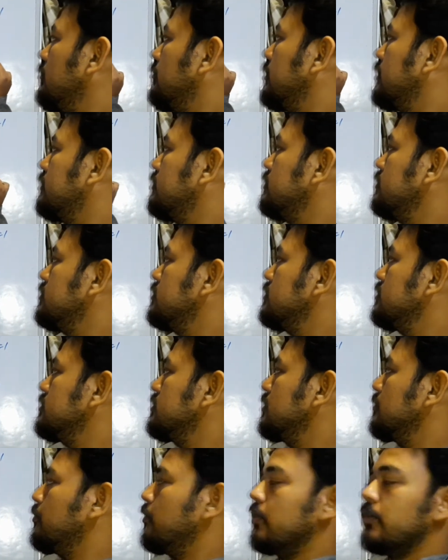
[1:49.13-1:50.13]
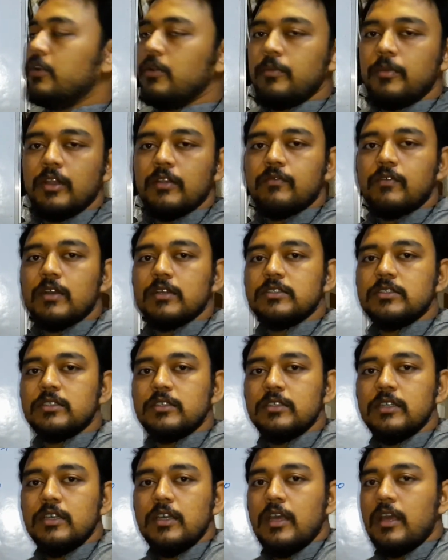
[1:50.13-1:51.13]
but this is the polynomial
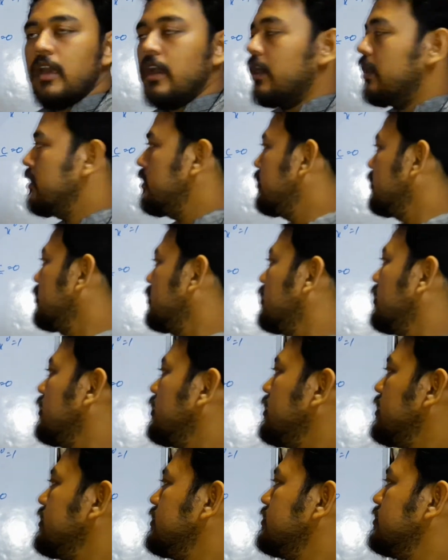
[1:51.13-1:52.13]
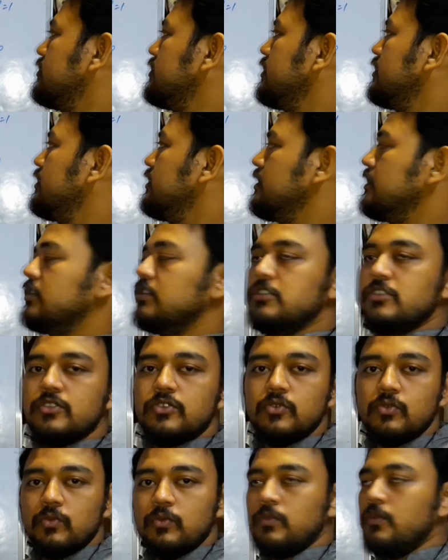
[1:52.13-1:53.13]
function, and its degree is
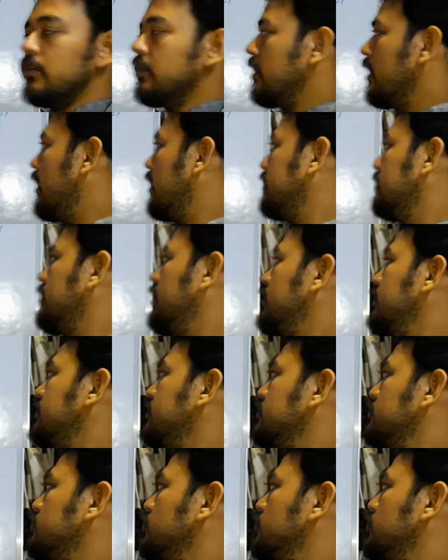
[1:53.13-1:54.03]
2, and then it is